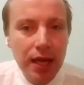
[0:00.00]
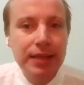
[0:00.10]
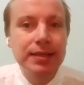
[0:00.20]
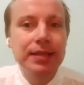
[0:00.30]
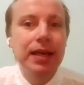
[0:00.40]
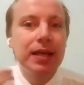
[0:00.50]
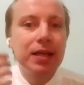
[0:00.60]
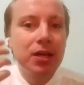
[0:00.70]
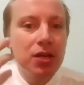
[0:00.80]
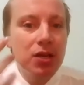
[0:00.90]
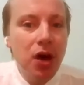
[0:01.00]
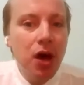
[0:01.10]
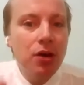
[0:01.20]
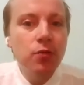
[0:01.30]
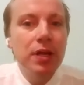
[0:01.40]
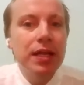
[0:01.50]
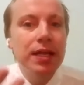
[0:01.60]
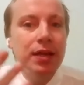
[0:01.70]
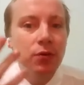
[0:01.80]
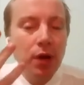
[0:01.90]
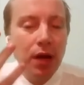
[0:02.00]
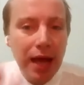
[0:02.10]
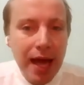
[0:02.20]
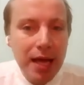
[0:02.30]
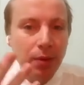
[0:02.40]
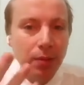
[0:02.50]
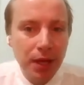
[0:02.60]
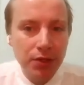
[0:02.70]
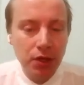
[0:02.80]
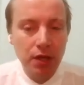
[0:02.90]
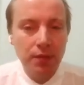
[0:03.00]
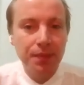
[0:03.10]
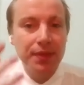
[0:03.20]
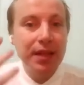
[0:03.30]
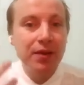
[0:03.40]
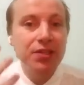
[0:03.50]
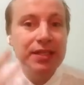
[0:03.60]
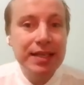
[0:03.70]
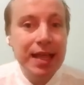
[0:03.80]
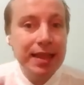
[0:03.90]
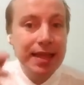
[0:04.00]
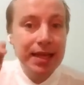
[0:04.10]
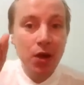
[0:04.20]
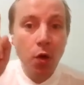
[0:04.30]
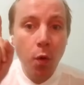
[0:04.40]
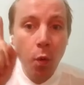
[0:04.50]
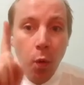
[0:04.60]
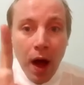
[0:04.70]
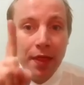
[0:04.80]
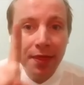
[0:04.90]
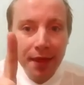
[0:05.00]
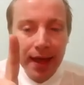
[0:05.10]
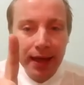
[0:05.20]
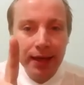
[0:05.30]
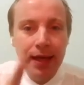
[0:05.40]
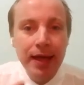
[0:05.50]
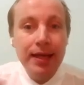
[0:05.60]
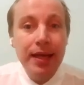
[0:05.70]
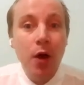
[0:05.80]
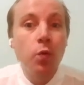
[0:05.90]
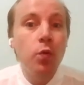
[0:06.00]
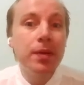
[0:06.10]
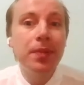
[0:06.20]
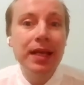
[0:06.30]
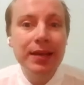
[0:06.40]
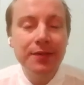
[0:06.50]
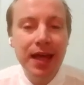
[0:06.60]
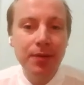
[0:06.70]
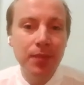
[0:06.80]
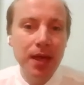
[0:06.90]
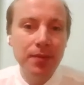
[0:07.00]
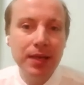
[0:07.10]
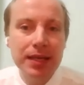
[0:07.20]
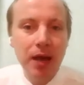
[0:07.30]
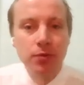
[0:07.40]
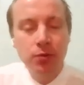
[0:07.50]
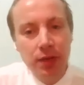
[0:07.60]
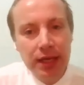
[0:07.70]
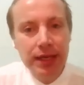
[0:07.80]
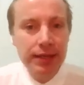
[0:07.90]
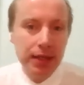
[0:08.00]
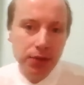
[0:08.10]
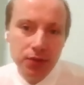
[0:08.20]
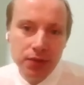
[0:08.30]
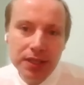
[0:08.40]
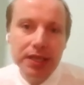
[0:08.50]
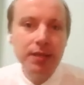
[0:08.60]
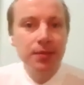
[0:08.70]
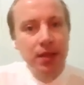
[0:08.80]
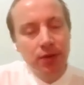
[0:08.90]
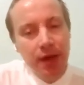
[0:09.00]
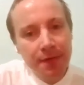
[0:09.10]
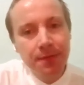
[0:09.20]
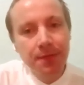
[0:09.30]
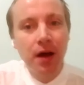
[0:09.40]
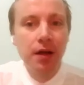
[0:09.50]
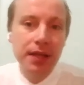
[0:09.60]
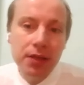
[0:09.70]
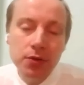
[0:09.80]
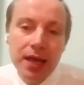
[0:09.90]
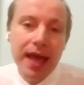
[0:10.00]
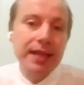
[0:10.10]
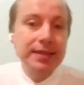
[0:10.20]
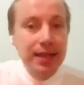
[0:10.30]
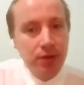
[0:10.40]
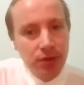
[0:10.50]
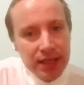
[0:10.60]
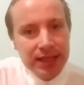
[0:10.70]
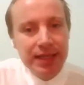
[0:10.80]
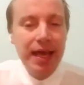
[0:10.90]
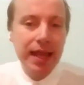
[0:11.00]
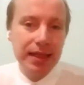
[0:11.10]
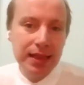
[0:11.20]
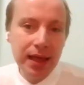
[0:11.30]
It's not really reliable pleasure. There's nothing, no one thing. Now we believe that maybe now you eat, then you sleep, then you have fun, then you dance, then you eat again.